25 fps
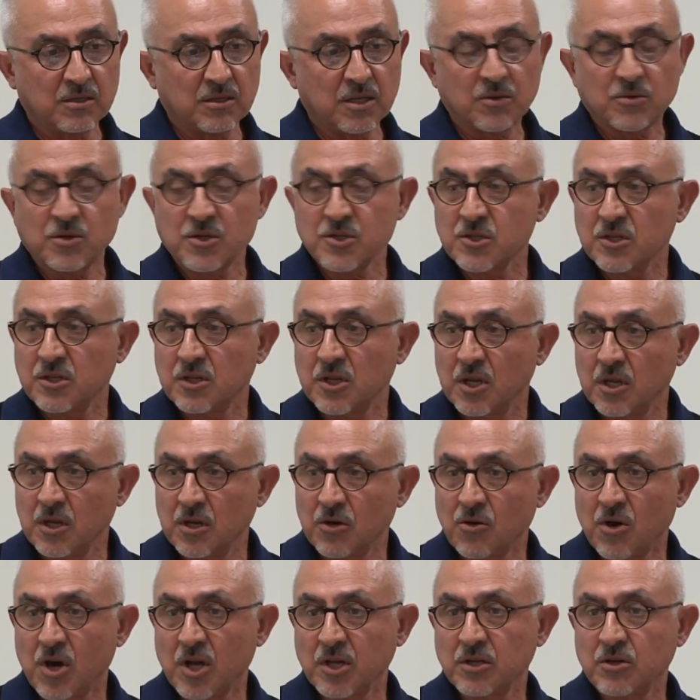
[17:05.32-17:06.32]
there was an
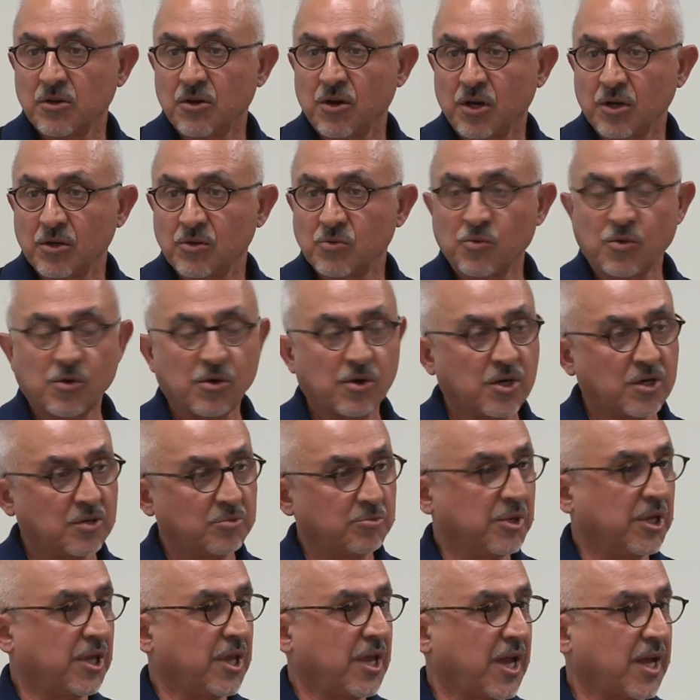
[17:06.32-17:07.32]
Iran-Iraq war
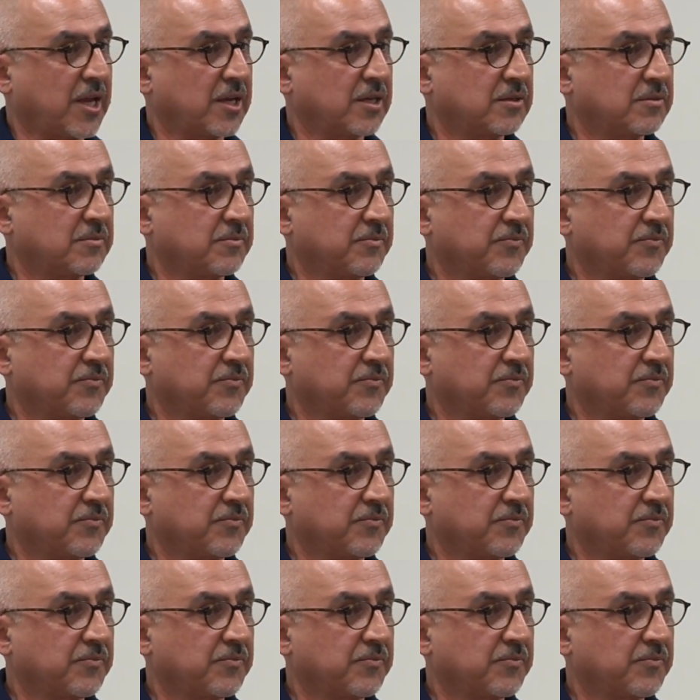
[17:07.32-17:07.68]
began.